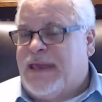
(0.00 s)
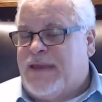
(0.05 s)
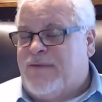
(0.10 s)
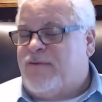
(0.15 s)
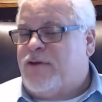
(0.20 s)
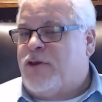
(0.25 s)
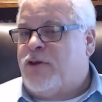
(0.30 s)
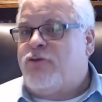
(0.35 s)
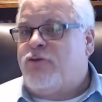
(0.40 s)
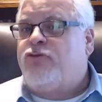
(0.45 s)

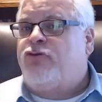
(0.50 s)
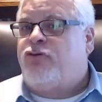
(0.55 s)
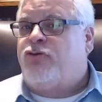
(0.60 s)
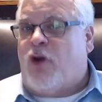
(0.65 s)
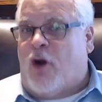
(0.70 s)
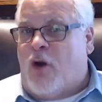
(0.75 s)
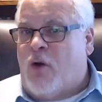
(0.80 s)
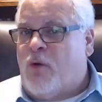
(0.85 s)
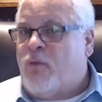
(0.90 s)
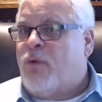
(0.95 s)
If you
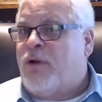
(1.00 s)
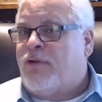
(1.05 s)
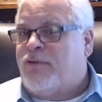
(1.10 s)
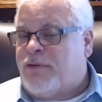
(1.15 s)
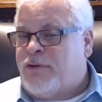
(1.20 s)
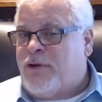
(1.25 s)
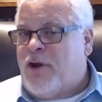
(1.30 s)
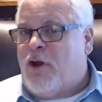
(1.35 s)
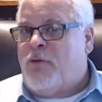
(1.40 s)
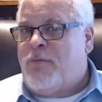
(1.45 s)
don't
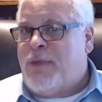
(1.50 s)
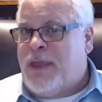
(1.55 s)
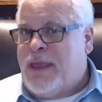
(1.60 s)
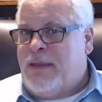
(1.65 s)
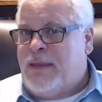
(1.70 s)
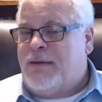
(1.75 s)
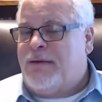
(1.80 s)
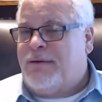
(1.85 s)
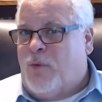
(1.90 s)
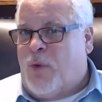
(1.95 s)
want to know
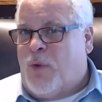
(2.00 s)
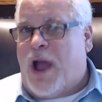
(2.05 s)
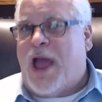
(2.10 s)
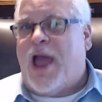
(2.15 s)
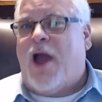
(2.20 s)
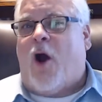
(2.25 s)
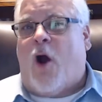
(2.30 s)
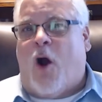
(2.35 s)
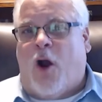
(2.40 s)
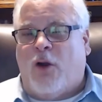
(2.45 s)
me,
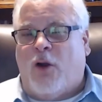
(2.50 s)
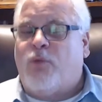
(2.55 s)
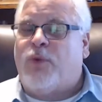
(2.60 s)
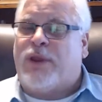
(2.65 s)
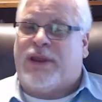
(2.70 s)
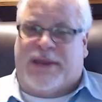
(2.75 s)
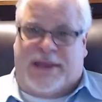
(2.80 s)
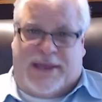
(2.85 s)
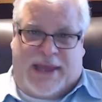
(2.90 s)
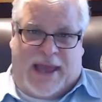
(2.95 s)
why are
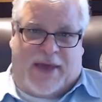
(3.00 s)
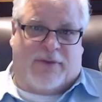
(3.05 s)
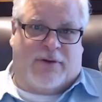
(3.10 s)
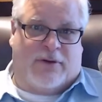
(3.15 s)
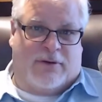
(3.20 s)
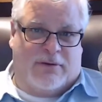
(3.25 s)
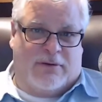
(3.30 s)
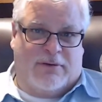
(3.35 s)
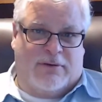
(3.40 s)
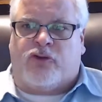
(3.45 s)
we
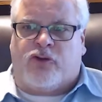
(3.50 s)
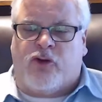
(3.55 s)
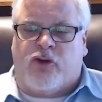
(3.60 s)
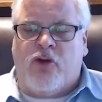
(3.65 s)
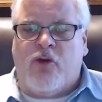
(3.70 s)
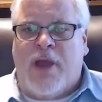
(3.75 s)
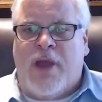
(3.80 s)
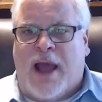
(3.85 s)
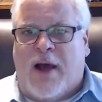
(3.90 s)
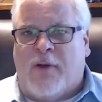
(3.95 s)
together?
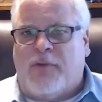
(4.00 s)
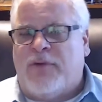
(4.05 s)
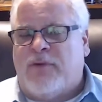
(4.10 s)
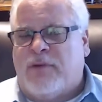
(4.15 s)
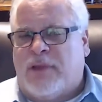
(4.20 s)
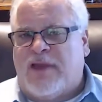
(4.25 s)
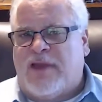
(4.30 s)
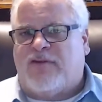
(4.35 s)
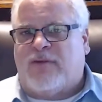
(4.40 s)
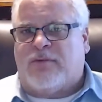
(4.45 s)
True
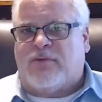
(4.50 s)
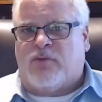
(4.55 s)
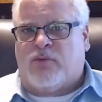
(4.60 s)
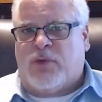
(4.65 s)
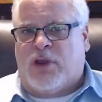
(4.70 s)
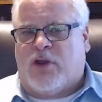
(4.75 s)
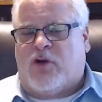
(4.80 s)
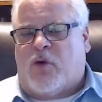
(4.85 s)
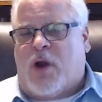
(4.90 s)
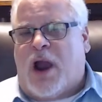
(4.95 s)
healthy
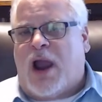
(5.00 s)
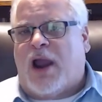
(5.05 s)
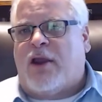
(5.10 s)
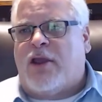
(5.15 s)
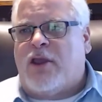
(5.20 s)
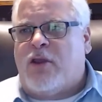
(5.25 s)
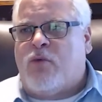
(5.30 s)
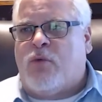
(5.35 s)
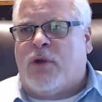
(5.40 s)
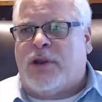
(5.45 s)
relationships
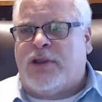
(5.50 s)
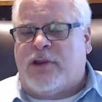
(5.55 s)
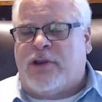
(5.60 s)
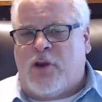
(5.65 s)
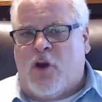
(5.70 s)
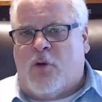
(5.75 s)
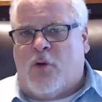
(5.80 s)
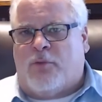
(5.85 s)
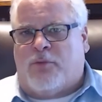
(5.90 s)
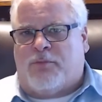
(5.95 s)
require you wanting
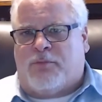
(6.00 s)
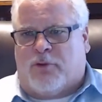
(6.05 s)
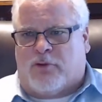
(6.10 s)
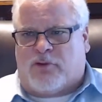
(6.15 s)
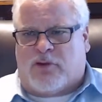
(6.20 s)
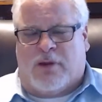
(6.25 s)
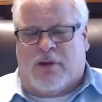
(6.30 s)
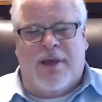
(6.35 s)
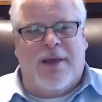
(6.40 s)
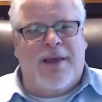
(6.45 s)
to know a
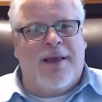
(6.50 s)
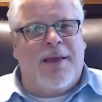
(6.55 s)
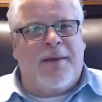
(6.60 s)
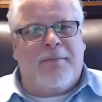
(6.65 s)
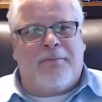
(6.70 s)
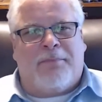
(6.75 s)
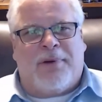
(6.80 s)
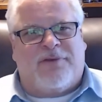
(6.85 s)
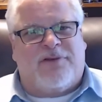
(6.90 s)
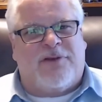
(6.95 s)
person,
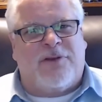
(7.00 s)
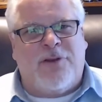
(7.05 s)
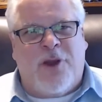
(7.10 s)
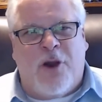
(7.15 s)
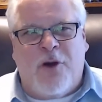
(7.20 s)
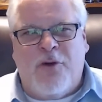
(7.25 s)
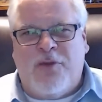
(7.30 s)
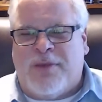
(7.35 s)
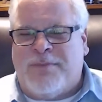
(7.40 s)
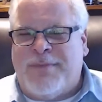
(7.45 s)
but to
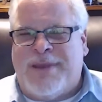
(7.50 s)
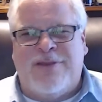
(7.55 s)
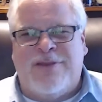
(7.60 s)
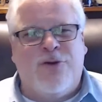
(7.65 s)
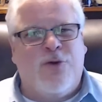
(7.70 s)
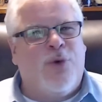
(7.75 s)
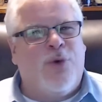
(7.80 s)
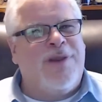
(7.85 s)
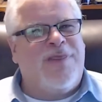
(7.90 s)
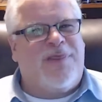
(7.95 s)
know them
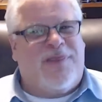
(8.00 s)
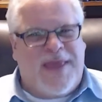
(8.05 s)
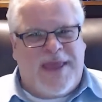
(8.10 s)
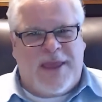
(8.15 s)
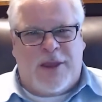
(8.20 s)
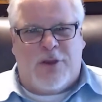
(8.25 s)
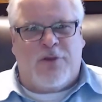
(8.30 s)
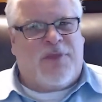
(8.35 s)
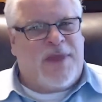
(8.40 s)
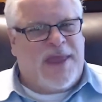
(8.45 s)
means you want to
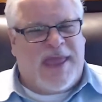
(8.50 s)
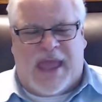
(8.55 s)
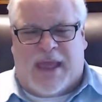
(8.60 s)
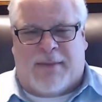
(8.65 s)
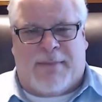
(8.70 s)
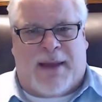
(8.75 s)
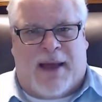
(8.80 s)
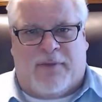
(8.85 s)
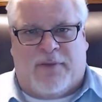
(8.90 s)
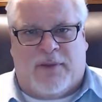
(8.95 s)
think, you're
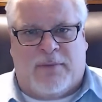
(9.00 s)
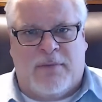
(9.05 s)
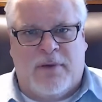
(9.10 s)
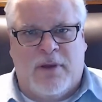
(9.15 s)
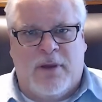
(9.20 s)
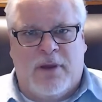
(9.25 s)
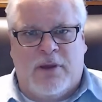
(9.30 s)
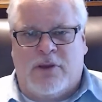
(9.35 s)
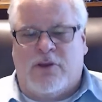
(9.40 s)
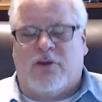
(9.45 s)
thinking about them.
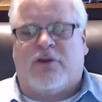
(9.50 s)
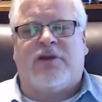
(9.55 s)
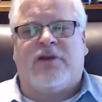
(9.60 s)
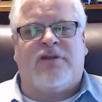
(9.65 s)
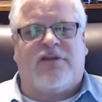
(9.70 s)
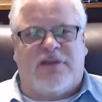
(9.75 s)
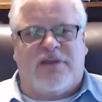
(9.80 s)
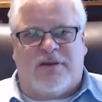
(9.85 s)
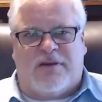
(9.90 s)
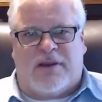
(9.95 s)
You're
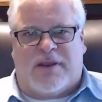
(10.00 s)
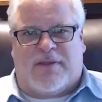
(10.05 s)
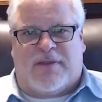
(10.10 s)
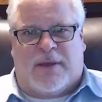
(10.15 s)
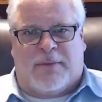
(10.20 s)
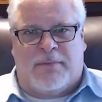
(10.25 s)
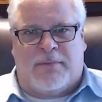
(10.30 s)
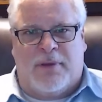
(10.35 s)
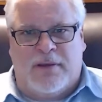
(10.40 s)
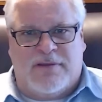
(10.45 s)
considering
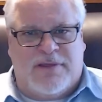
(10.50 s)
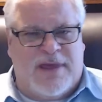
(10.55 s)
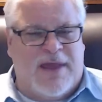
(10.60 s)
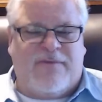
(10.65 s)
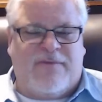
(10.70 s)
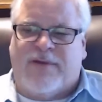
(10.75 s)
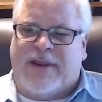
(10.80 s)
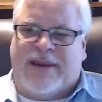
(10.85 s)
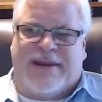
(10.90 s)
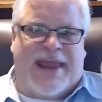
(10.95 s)
them. See,
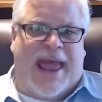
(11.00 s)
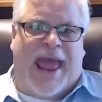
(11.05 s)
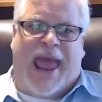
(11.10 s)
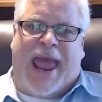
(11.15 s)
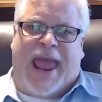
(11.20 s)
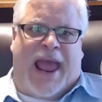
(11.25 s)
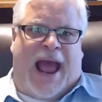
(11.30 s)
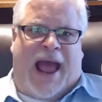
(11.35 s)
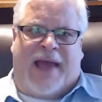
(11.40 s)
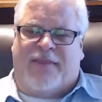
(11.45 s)
every
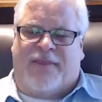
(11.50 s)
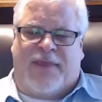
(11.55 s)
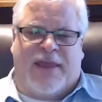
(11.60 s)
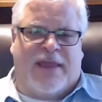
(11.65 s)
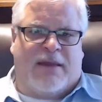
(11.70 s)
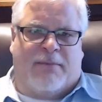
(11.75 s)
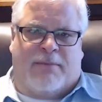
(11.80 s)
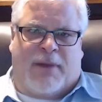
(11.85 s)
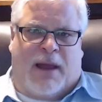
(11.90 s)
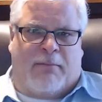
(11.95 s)
day I
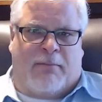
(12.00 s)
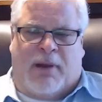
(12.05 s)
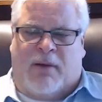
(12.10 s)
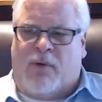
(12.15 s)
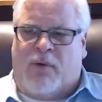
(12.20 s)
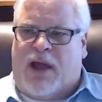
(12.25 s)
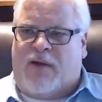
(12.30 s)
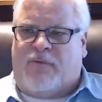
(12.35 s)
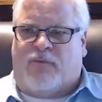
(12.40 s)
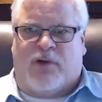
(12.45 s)
think about
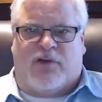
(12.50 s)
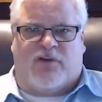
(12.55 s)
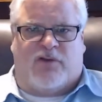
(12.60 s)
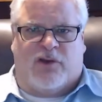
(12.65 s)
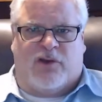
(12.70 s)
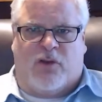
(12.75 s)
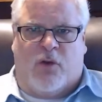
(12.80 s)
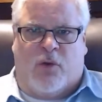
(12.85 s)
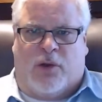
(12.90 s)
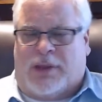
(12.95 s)
my wife,
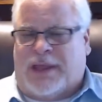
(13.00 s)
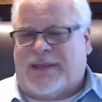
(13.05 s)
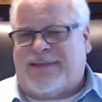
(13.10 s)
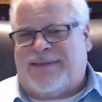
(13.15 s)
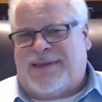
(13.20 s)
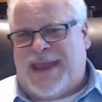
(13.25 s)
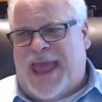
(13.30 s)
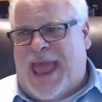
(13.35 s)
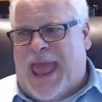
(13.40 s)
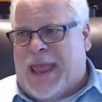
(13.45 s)
what's she doing?
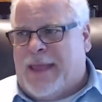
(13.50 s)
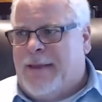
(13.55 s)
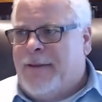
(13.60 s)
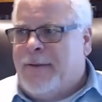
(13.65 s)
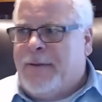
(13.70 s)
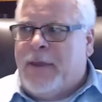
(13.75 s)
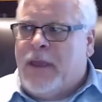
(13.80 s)
Like today,